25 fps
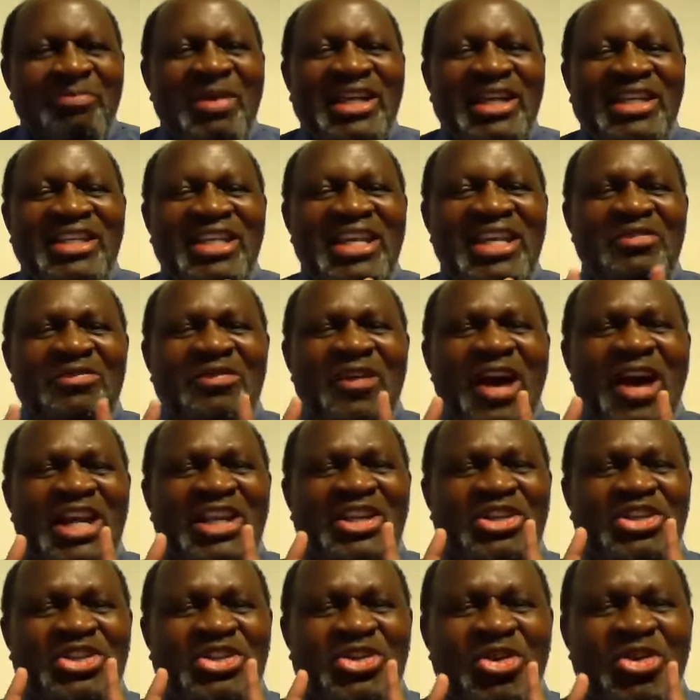But if
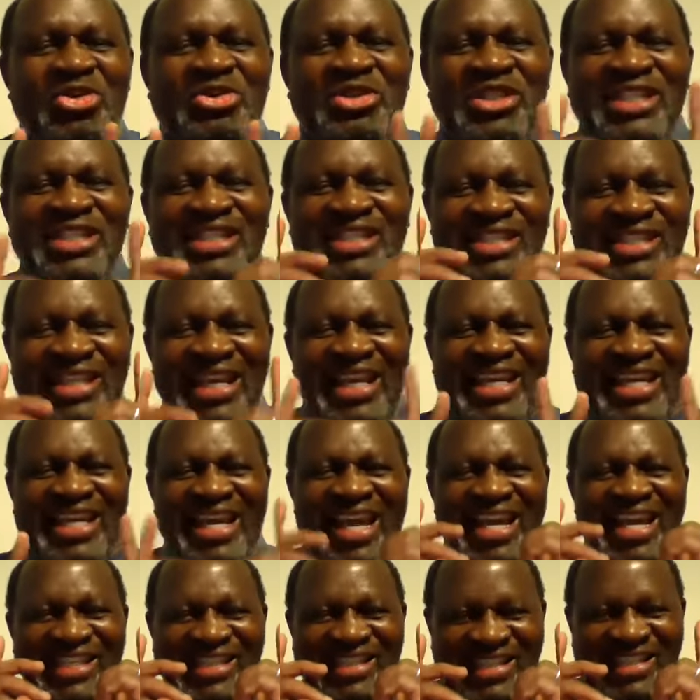I don't
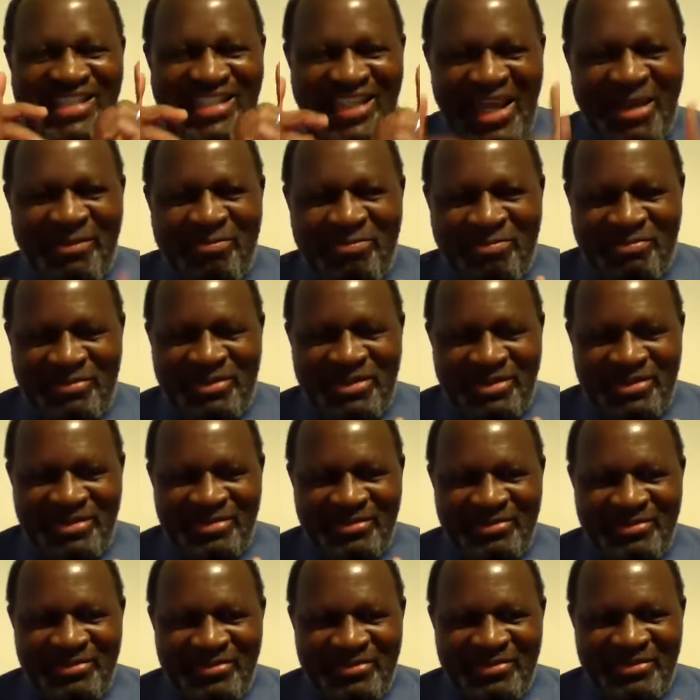take a step
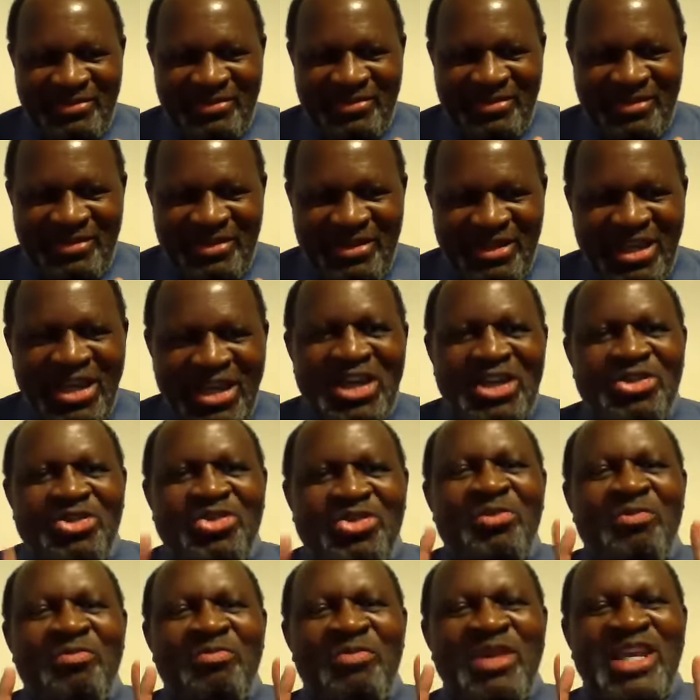
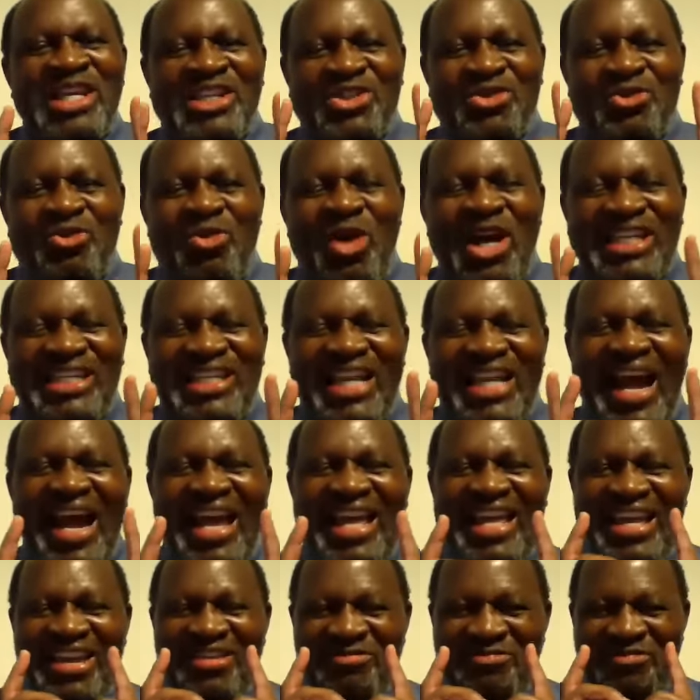to mix what
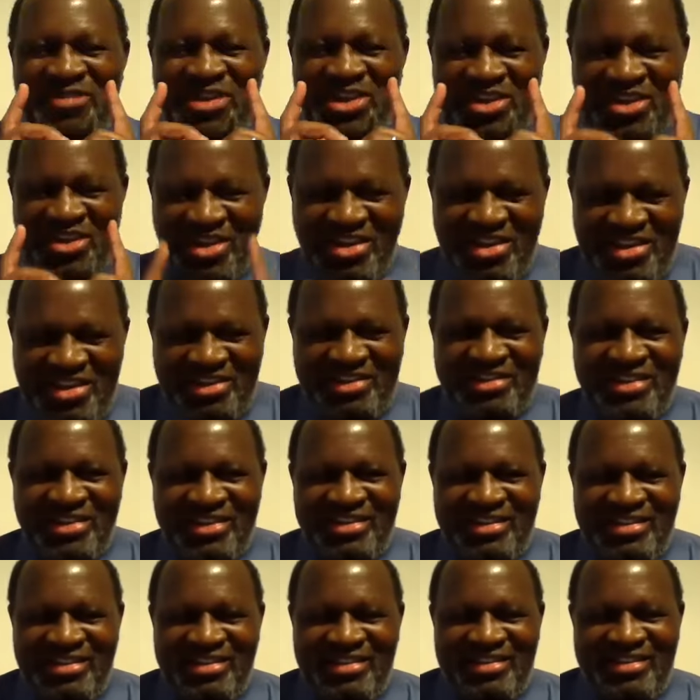I have heard
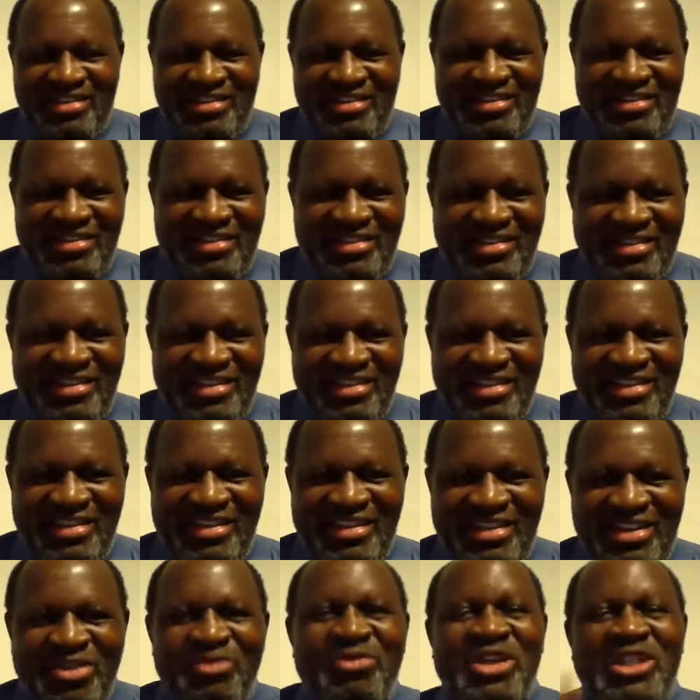
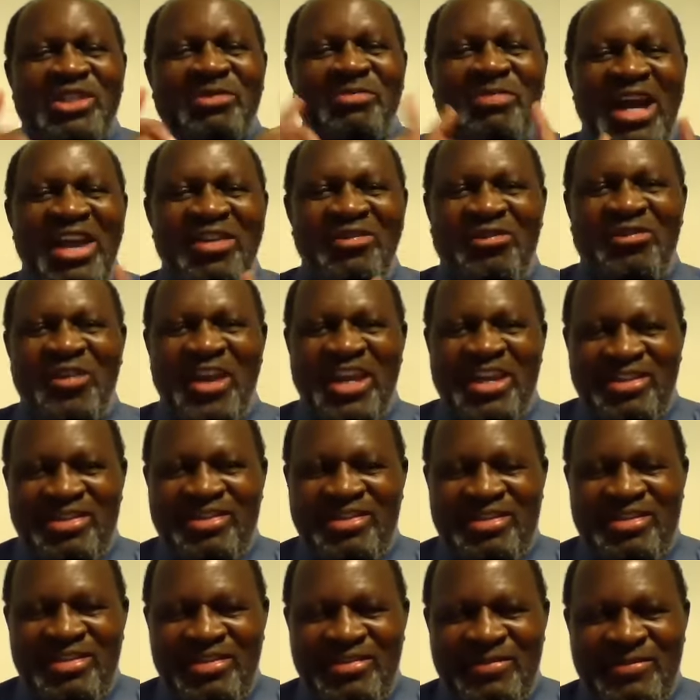with my
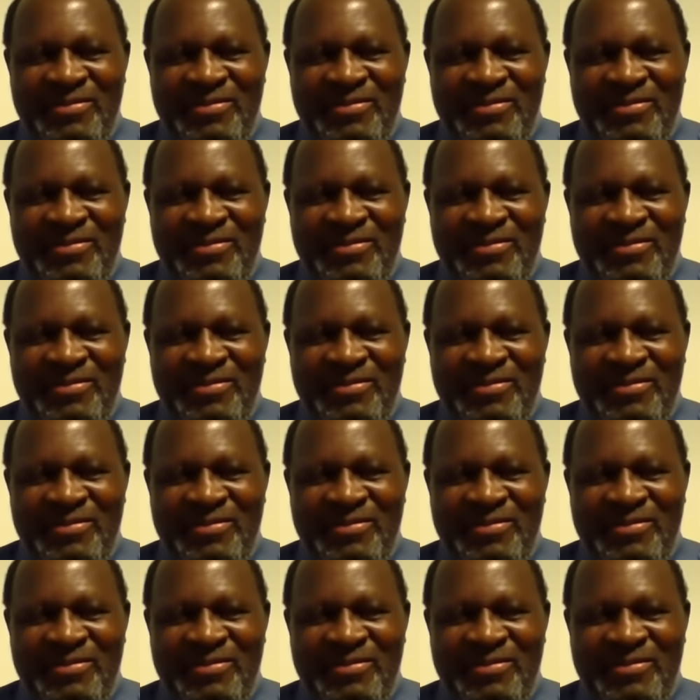faith,